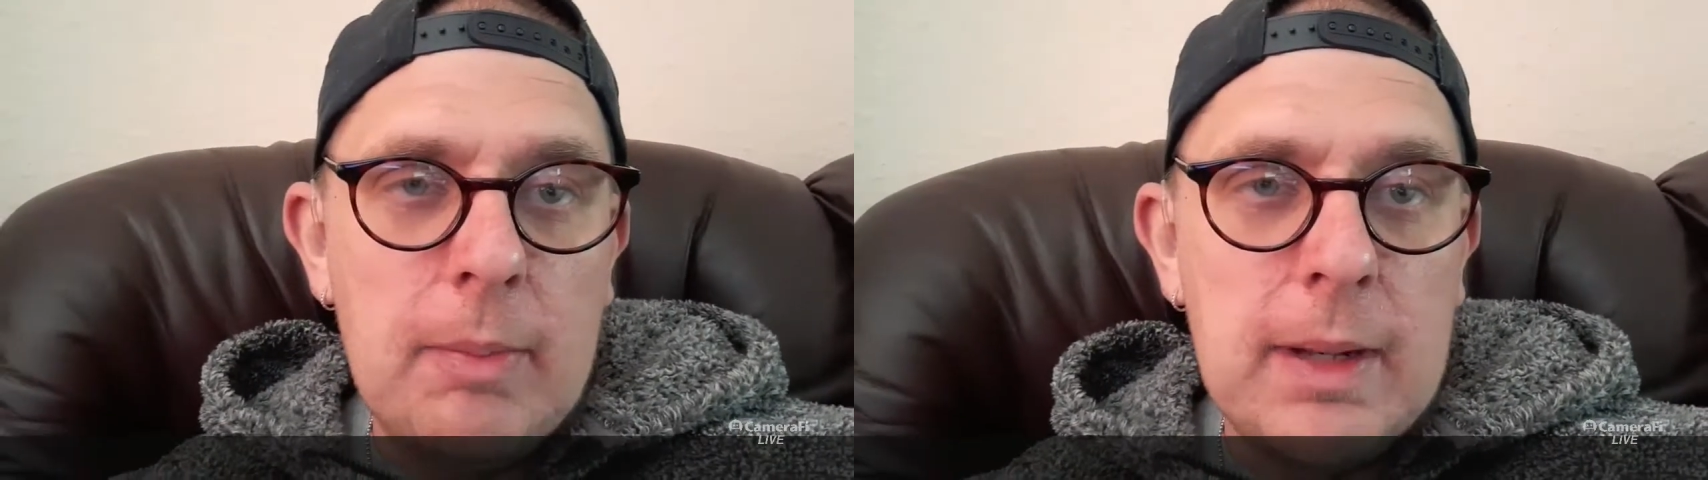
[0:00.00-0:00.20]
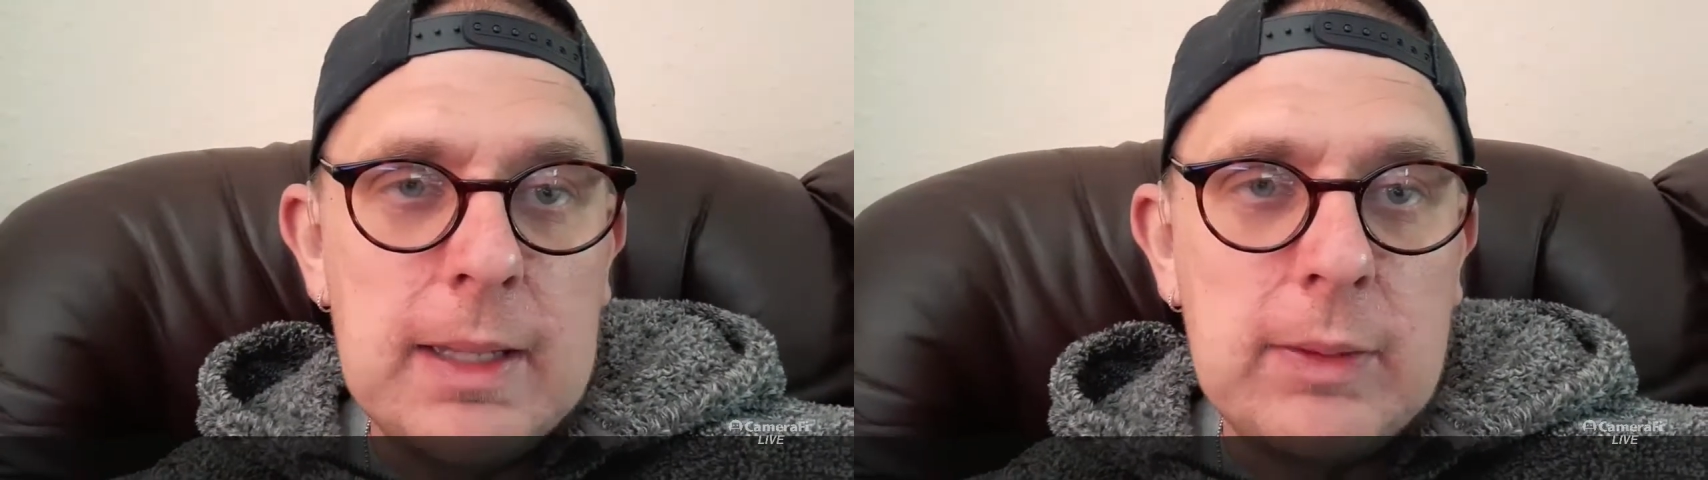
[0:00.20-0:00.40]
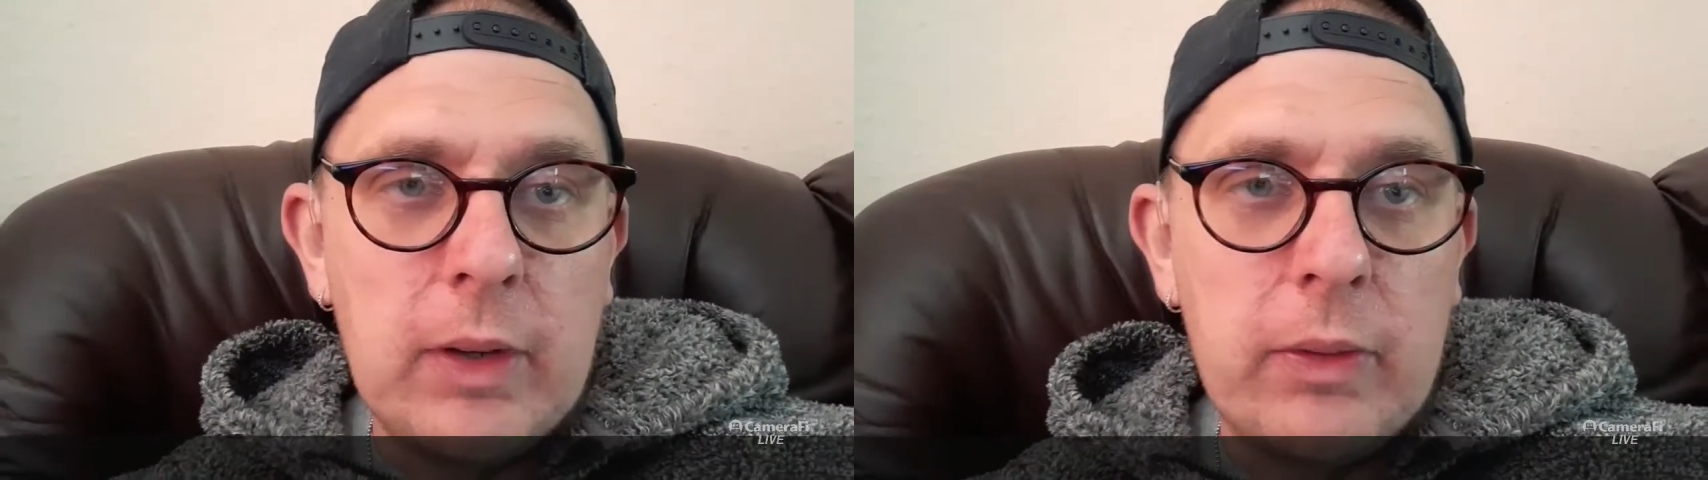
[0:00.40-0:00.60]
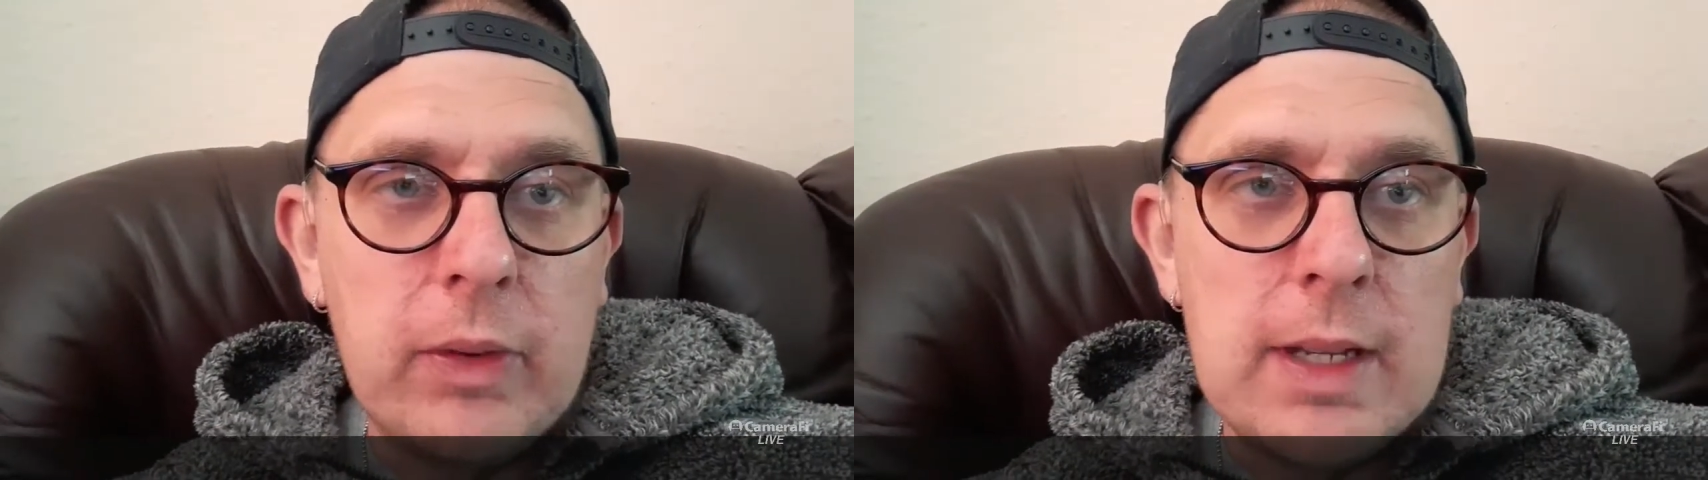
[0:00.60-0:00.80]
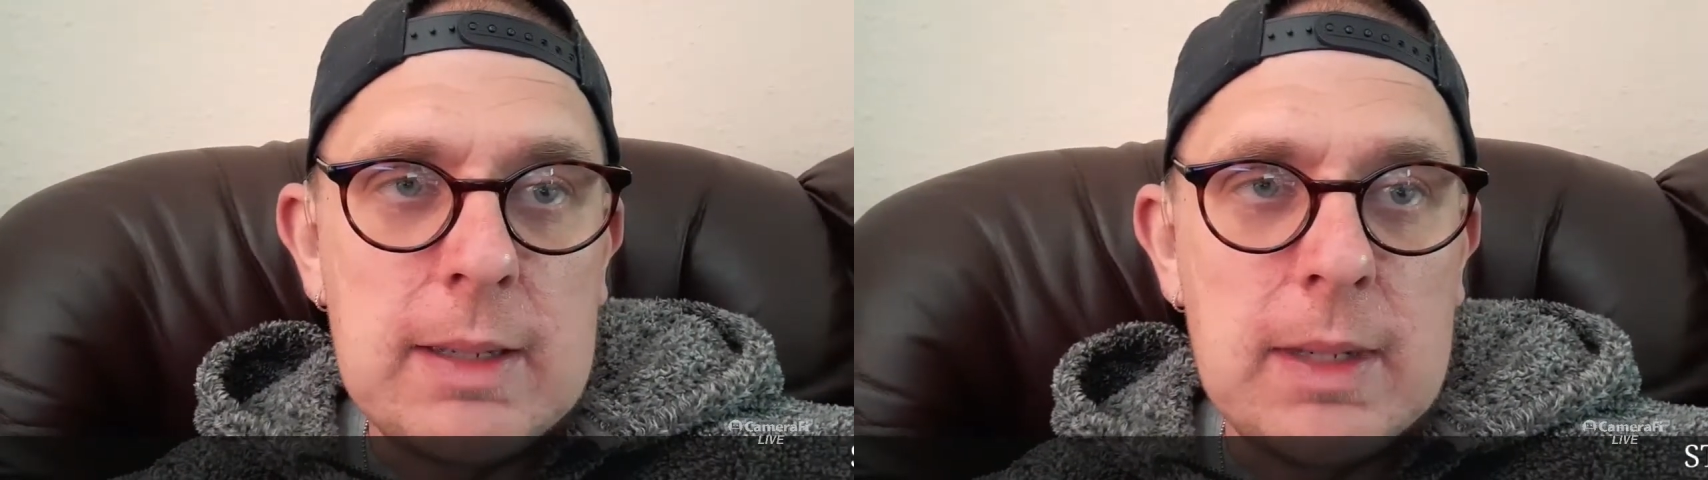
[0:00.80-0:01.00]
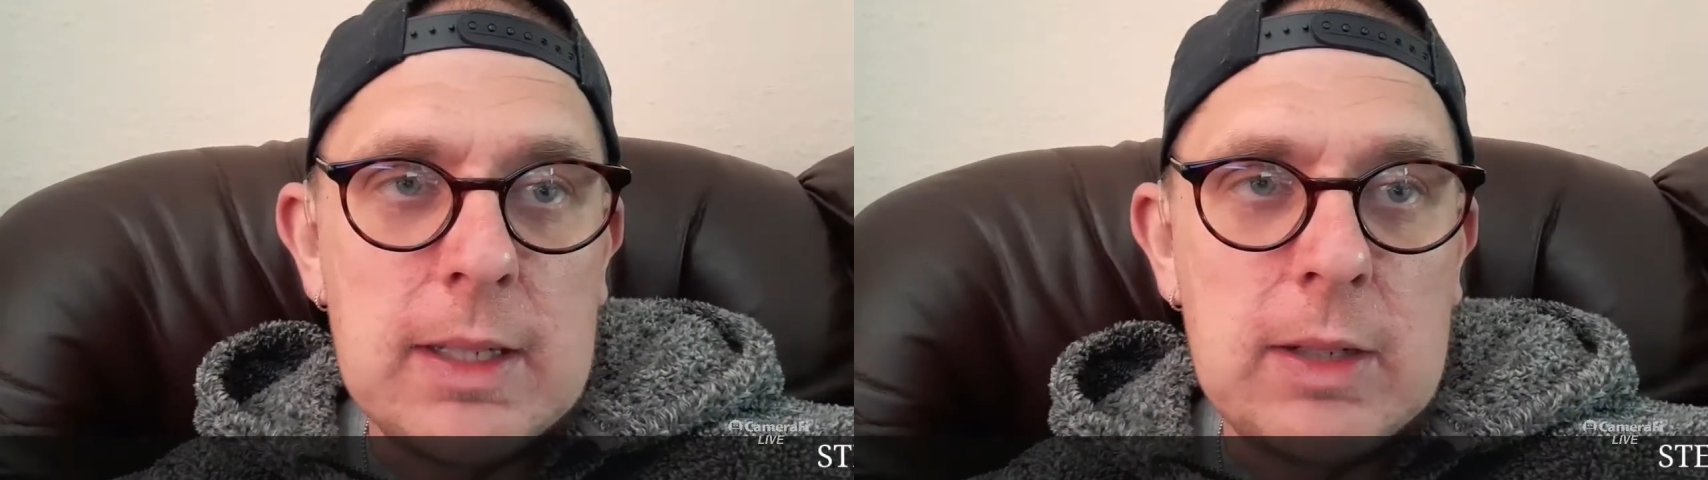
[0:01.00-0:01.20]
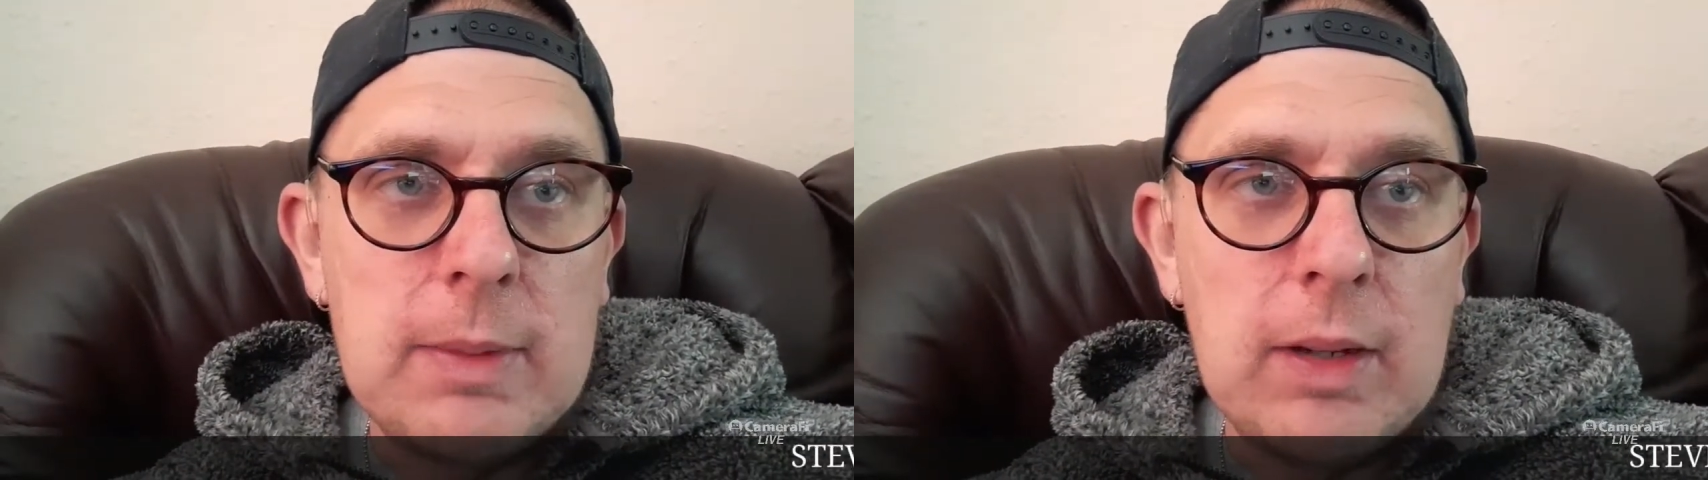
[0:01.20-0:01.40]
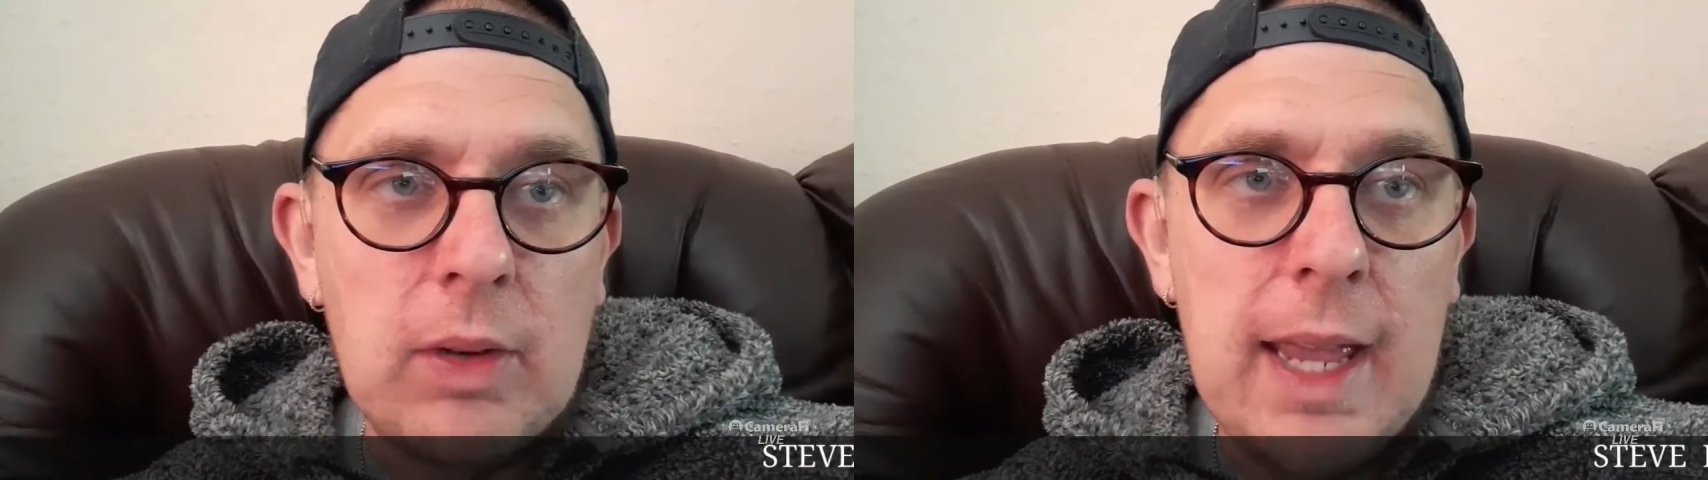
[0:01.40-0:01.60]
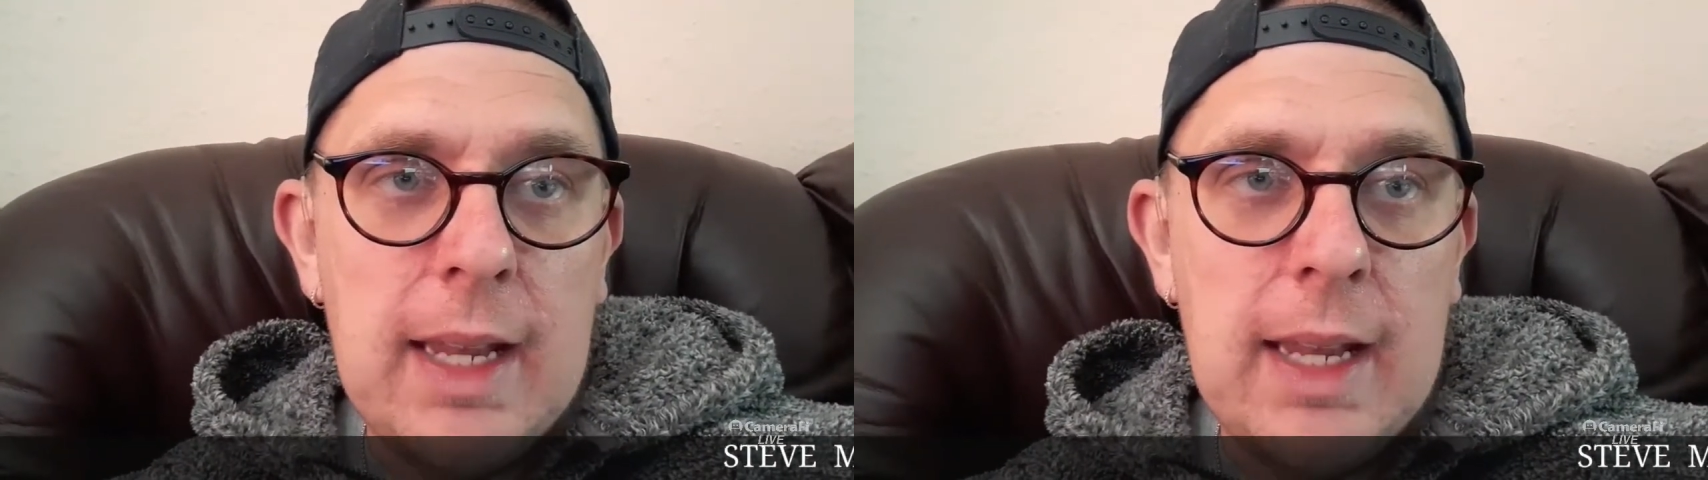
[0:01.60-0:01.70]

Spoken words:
please feel free to message me on